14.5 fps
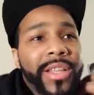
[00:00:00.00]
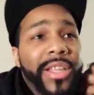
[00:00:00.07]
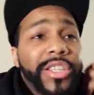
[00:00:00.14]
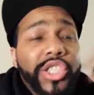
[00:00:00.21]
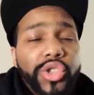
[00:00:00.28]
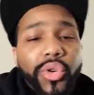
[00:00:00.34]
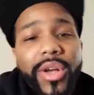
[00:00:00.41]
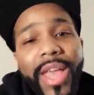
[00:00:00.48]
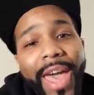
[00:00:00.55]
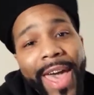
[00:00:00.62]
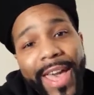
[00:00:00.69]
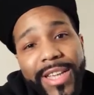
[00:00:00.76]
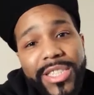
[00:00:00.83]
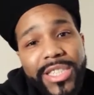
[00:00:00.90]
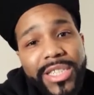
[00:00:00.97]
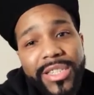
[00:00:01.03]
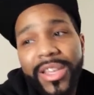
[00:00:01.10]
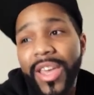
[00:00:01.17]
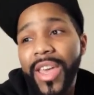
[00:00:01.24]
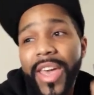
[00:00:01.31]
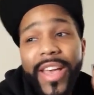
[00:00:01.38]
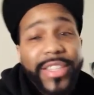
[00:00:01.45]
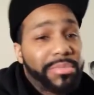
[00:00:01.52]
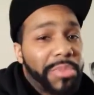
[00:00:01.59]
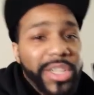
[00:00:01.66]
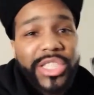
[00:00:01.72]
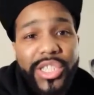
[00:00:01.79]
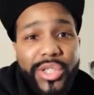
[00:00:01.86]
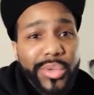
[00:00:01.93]
and enjoy the action as
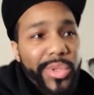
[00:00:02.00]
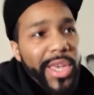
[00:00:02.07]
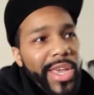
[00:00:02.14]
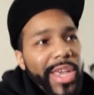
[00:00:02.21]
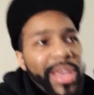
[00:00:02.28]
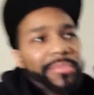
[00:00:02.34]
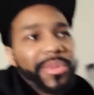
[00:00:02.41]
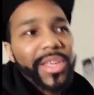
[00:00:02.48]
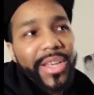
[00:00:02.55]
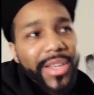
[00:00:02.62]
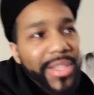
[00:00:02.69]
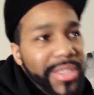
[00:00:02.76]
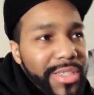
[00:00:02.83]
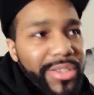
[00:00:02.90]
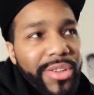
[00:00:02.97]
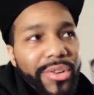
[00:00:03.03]
much as you can because,